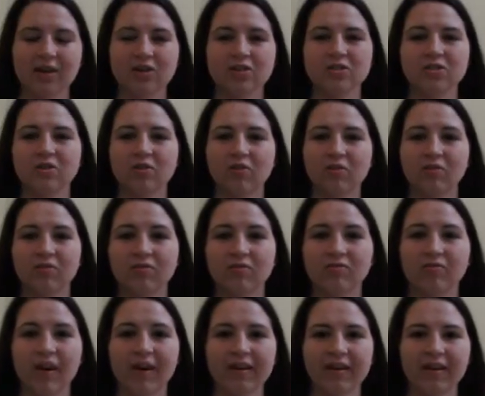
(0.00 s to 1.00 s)
So
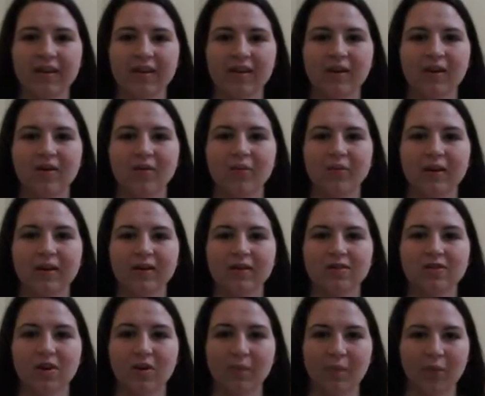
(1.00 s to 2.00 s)
finally we
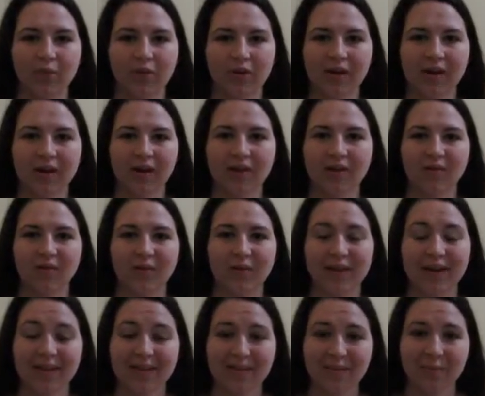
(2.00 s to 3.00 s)
start boarding,
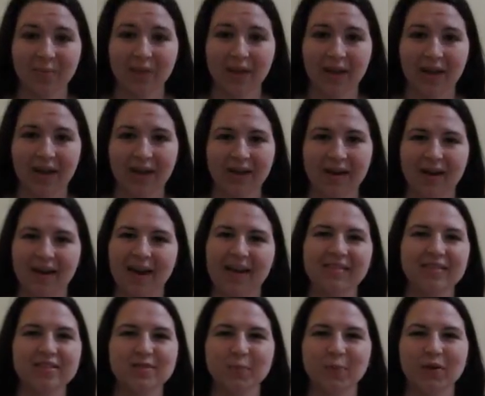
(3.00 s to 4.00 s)
we get in the plane, and
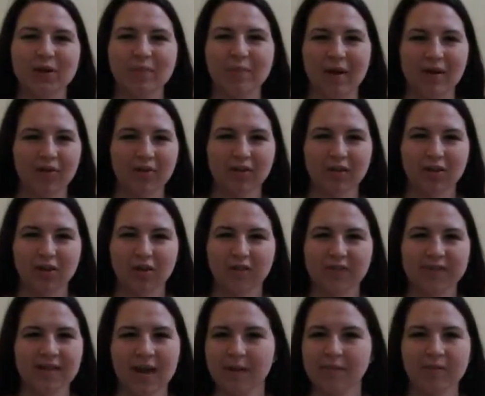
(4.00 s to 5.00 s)
at this point I'm not really
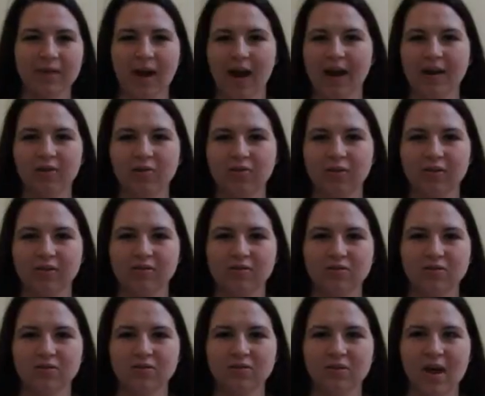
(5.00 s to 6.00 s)
nervous. I
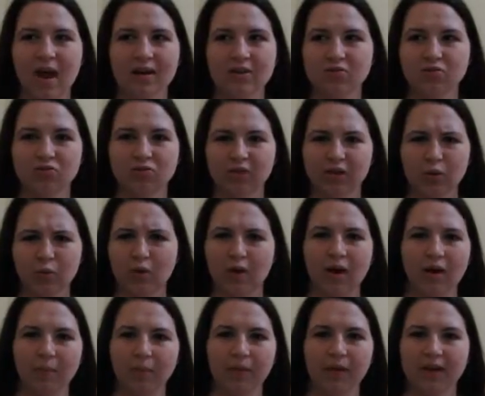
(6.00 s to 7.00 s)
do really
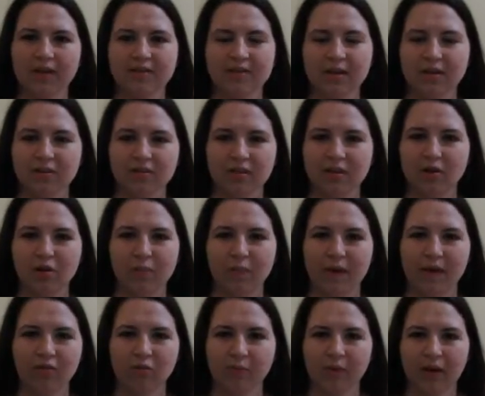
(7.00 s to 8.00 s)
well on planes. They don't
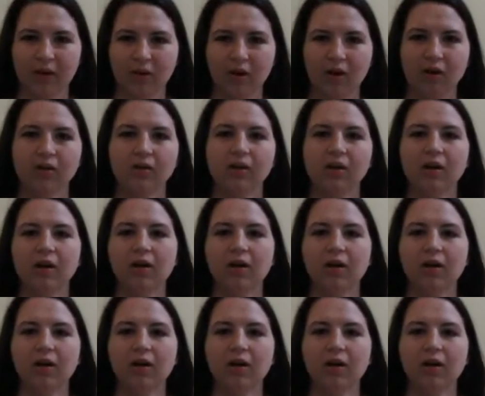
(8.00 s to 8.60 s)
bother me at all.